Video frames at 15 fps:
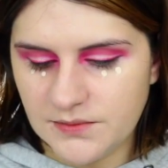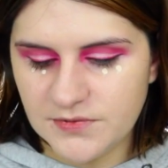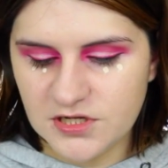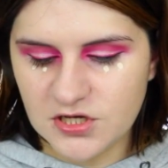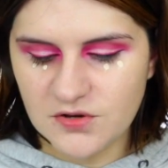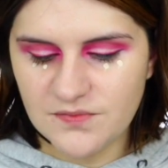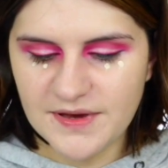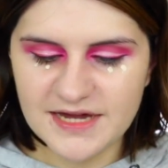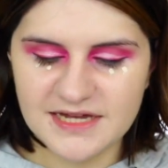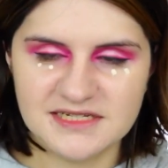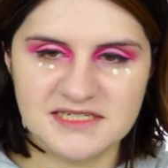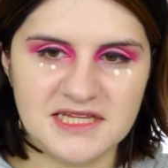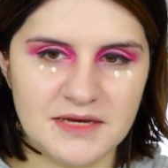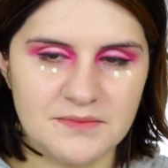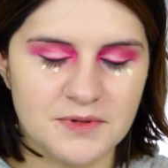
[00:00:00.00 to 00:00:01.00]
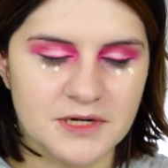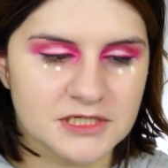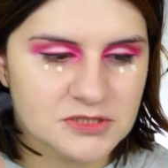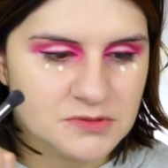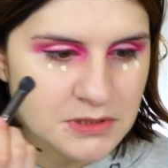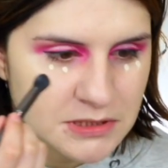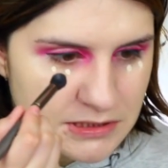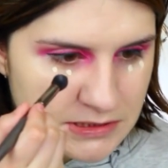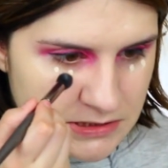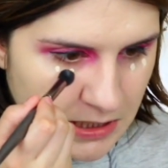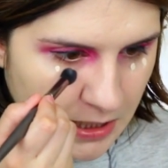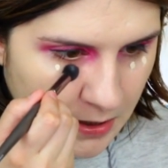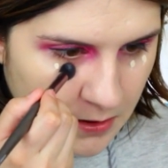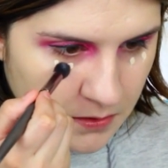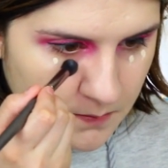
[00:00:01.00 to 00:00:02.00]
I'm gonna go back into that brush. We're gonna
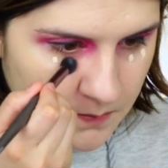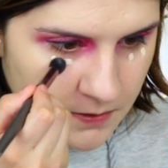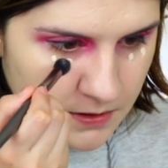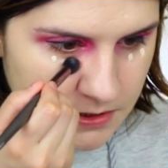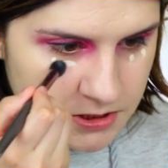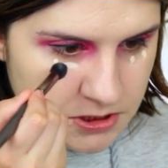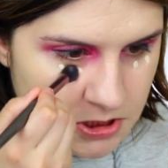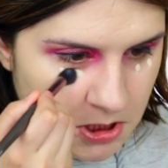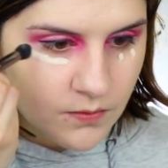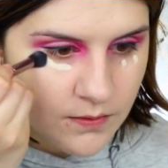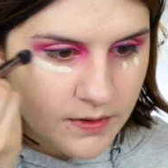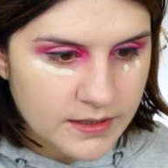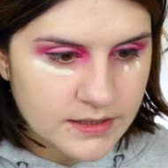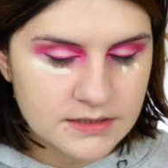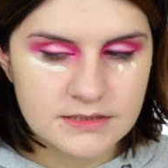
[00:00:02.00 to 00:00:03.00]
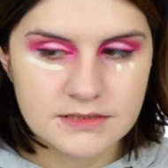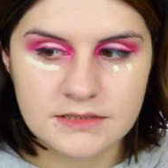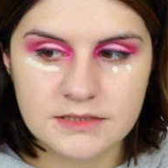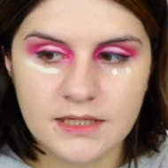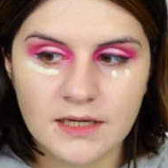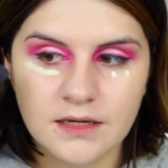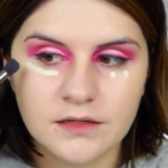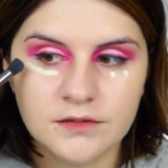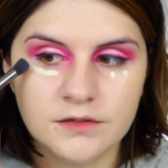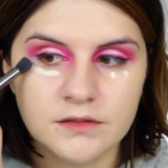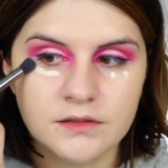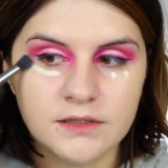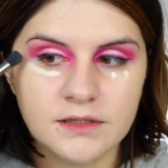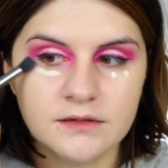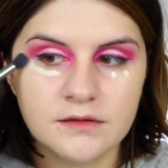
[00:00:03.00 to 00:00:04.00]
see how the brush works like
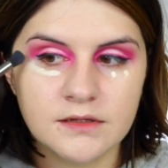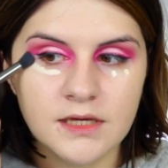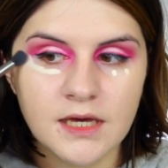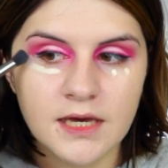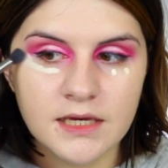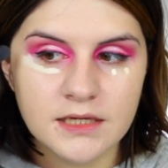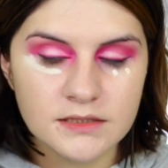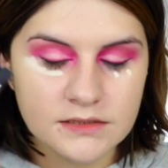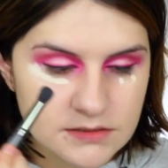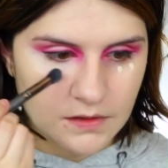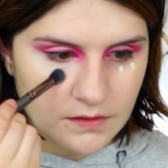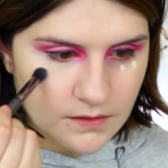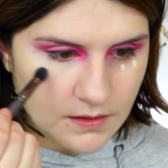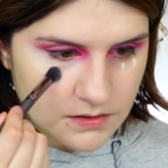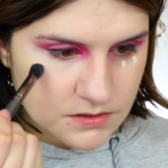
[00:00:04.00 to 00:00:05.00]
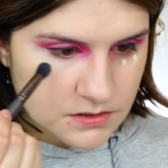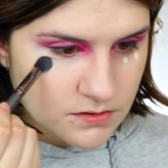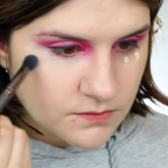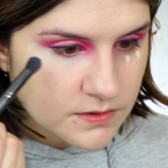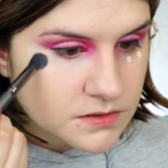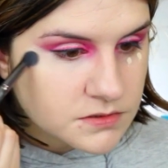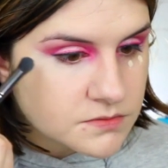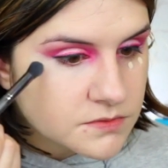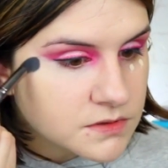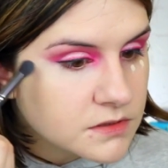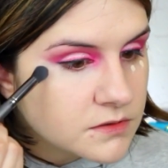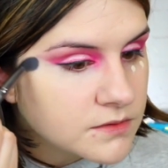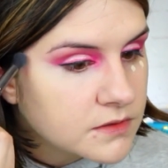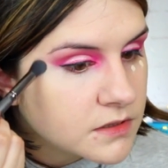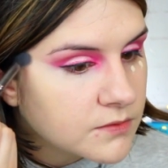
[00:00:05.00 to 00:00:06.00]
underneath the eyes. This actually works
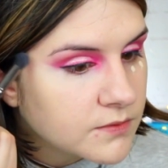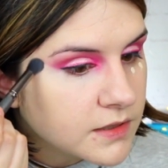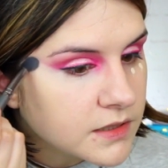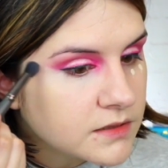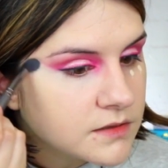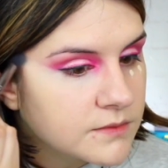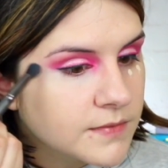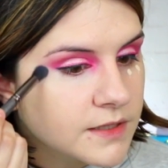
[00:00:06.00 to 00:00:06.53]
really, really well.